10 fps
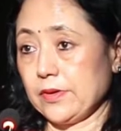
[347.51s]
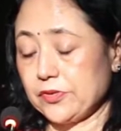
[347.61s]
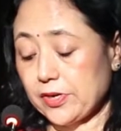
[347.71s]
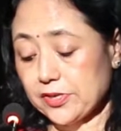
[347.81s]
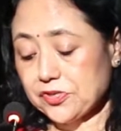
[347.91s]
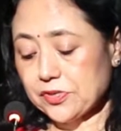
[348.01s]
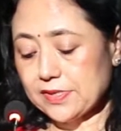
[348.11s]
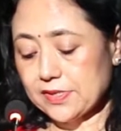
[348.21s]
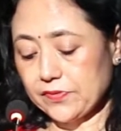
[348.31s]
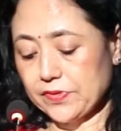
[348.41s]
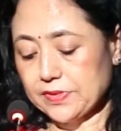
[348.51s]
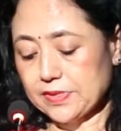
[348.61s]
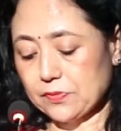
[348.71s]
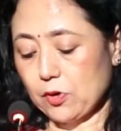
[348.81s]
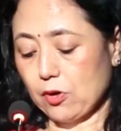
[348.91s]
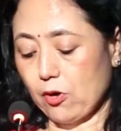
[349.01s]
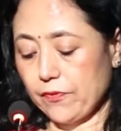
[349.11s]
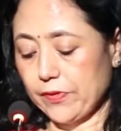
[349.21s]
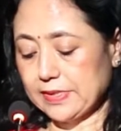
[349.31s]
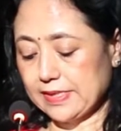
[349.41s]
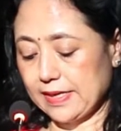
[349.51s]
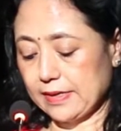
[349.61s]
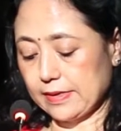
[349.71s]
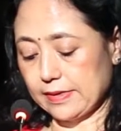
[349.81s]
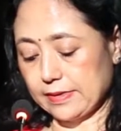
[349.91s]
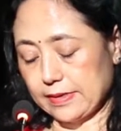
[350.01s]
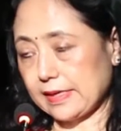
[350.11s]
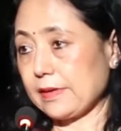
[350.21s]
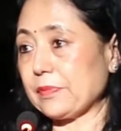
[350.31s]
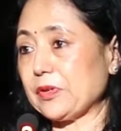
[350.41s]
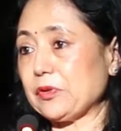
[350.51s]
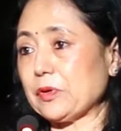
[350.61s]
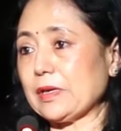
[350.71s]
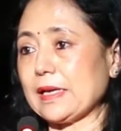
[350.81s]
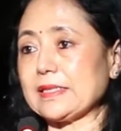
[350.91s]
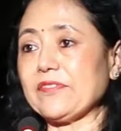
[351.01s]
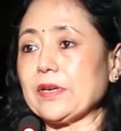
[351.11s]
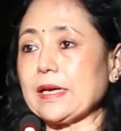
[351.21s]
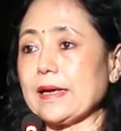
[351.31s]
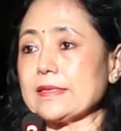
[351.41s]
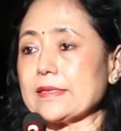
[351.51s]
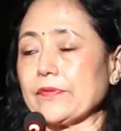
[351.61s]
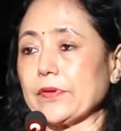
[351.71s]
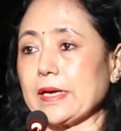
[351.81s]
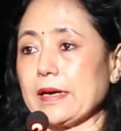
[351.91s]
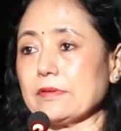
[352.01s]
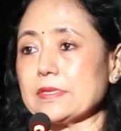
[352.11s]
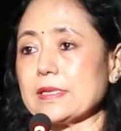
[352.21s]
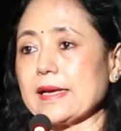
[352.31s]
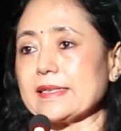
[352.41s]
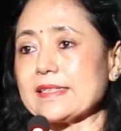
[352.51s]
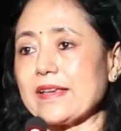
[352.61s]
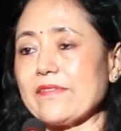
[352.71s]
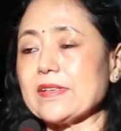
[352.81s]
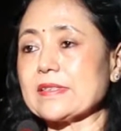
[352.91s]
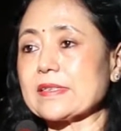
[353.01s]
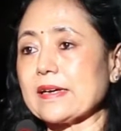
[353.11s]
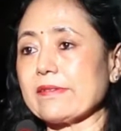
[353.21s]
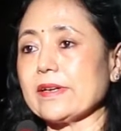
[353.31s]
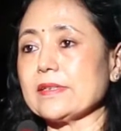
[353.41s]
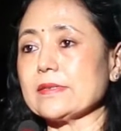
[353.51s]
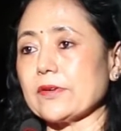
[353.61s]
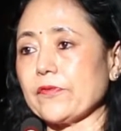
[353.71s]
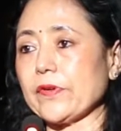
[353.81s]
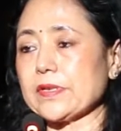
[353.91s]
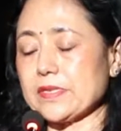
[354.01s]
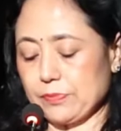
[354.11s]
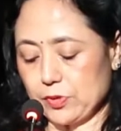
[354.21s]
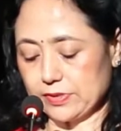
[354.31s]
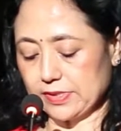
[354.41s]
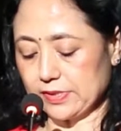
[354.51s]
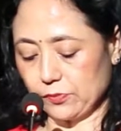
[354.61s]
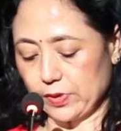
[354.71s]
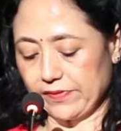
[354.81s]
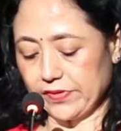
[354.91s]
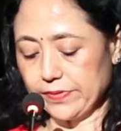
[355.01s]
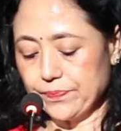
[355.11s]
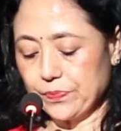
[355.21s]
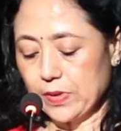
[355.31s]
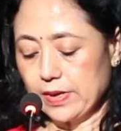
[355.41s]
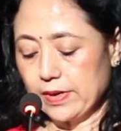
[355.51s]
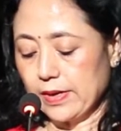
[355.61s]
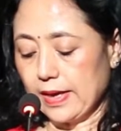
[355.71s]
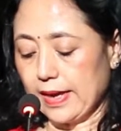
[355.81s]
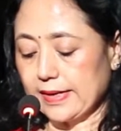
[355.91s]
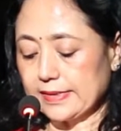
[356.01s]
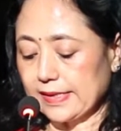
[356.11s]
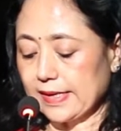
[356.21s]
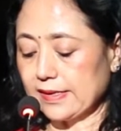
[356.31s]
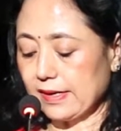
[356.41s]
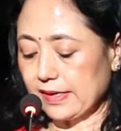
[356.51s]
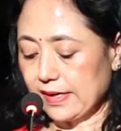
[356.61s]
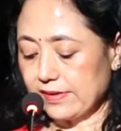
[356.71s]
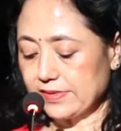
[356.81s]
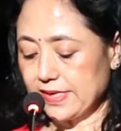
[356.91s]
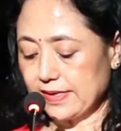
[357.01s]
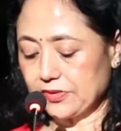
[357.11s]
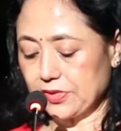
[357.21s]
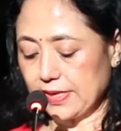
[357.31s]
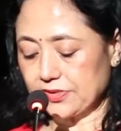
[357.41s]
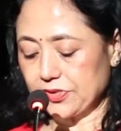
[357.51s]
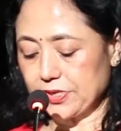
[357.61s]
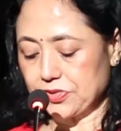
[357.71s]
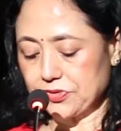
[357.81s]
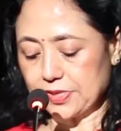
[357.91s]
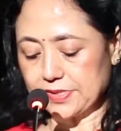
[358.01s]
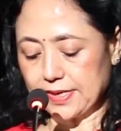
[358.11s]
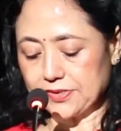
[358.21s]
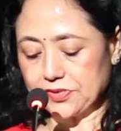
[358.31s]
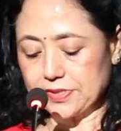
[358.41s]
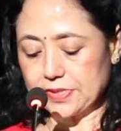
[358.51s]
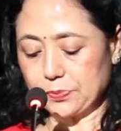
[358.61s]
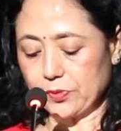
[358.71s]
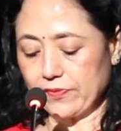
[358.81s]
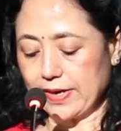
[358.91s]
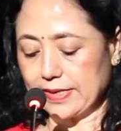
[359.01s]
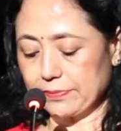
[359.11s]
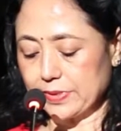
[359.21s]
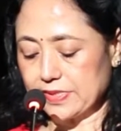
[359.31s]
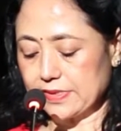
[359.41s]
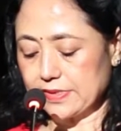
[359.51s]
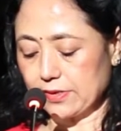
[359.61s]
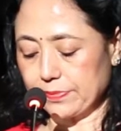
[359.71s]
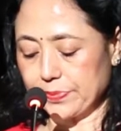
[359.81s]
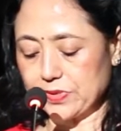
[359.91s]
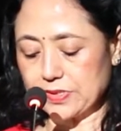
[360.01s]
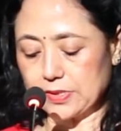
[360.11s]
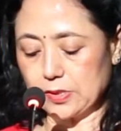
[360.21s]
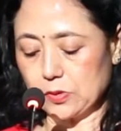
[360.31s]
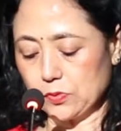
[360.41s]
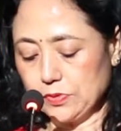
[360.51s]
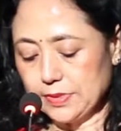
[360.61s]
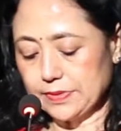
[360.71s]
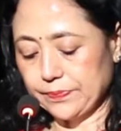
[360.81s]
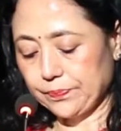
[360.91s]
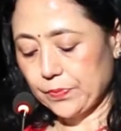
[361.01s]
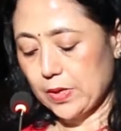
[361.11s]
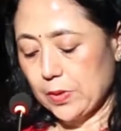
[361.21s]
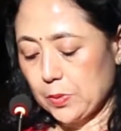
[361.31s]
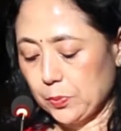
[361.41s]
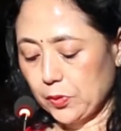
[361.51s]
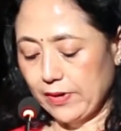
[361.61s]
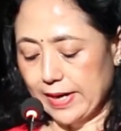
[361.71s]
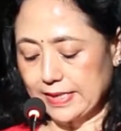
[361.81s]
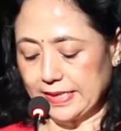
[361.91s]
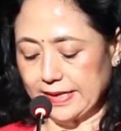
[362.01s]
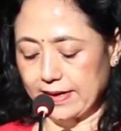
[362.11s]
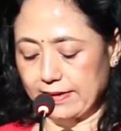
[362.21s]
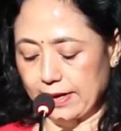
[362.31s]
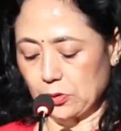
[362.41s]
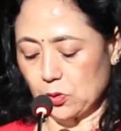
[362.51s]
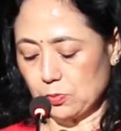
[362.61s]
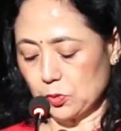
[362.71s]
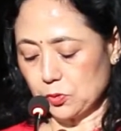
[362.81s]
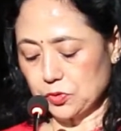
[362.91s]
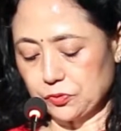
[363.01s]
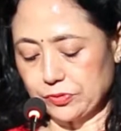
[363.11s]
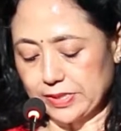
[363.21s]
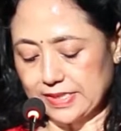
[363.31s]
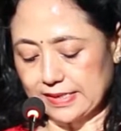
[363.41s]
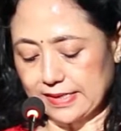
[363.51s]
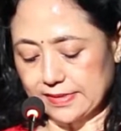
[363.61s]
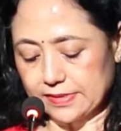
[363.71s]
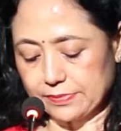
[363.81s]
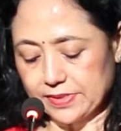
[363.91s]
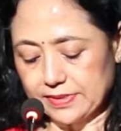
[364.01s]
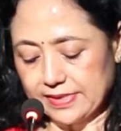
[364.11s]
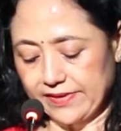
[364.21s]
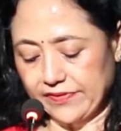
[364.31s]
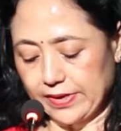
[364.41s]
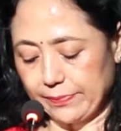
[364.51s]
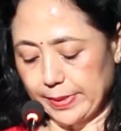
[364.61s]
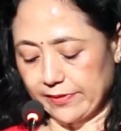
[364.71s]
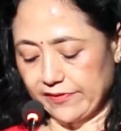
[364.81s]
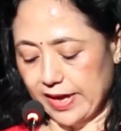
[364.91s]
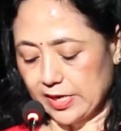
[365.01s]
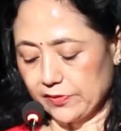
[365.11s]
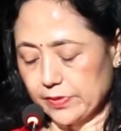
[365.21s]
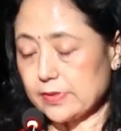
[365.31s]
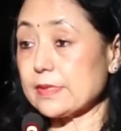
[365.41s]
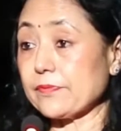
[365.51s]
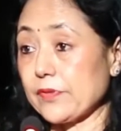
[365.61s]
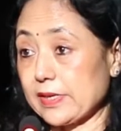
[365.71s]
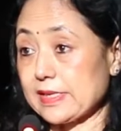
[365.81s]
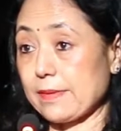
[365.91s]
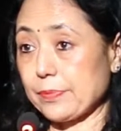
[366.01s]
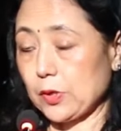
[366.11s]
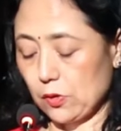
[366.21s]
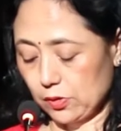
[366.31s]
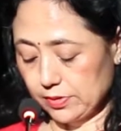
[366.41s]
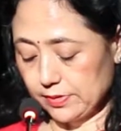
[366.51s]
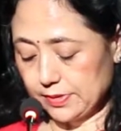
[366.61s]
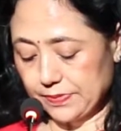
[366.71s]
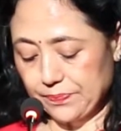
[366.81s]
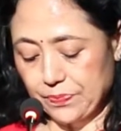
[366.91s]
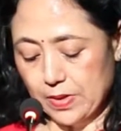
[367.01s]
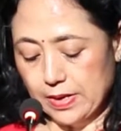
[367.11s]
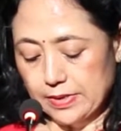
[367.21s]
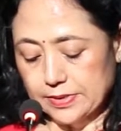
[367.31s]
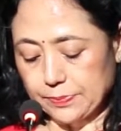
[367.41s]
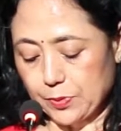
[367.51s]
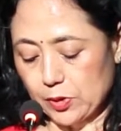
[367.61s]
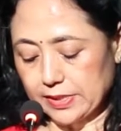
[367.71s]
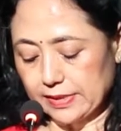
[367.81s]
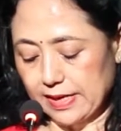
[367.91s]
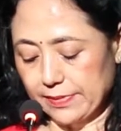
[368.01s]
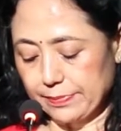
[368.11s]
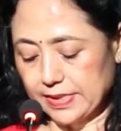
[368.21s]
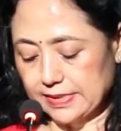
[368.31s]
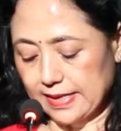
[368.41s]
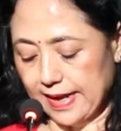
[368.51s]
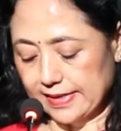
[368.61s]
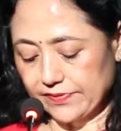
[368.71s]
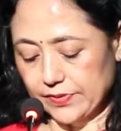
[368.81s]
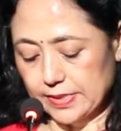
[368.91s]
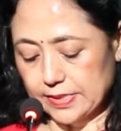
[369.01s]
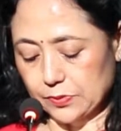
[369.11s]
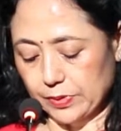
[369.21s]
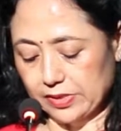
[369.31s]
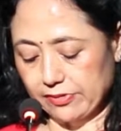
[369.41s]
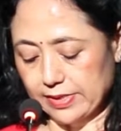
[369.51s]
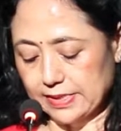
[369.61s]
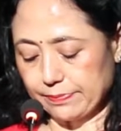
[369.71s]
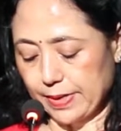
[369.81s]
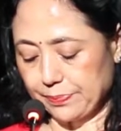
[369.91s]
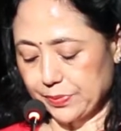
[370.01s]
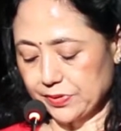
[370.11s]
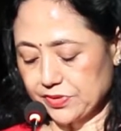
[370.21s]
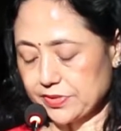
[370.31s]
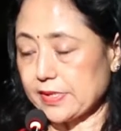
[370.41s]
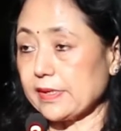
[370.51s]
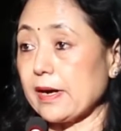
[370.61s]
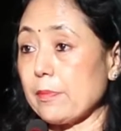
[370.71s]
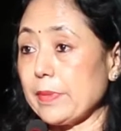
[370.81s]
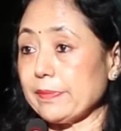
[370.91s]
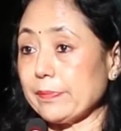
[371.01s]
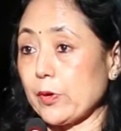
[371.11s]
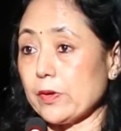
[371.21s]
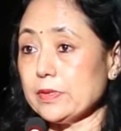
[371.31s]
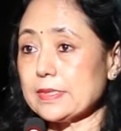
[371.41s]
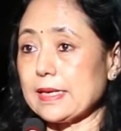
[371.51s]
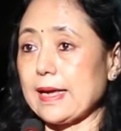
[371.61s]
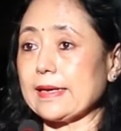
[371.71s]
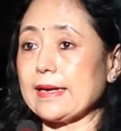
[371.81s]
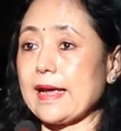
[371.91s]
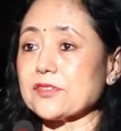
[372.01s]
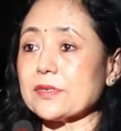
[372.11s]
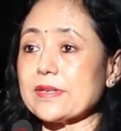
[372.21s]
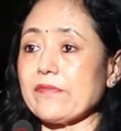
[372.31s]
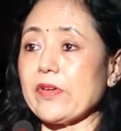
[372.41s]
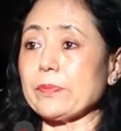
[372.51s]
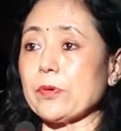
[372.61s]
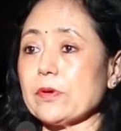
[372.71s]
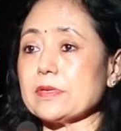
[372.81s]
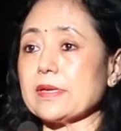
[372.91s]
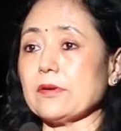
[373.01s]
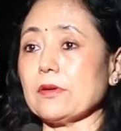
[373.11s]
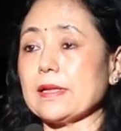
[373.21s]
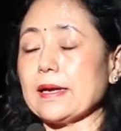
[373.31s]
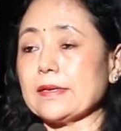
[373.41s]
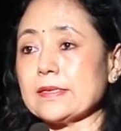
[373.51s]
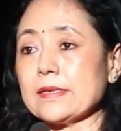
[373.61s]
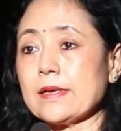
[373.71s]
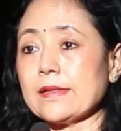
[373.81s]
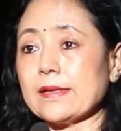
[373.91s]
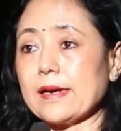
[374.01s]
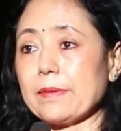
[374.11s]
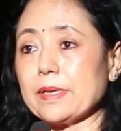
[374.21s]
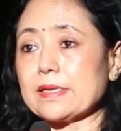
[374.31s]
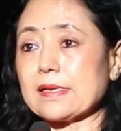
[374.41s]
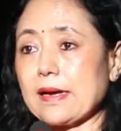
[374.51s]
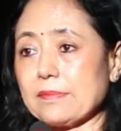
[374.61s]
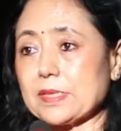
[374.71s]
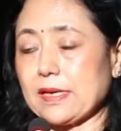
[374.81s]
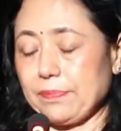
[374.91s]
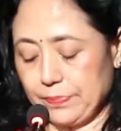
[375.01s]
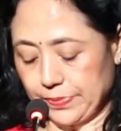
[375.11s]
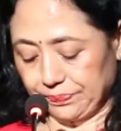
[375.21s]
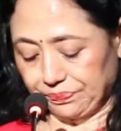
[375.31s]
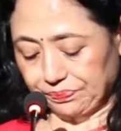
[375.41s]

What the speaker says: Traditional services for offering, like different kinds of accounts, like savings, current, or fixed deposit, or whatever. And again, currency exchange transactions, providing business or personal loans, providing care and home to retail customers, safekeeping of valuables, for example, lockers, supporting government's activities with credit by purchasing government bonds, like national saving bonds and all that the government comes up.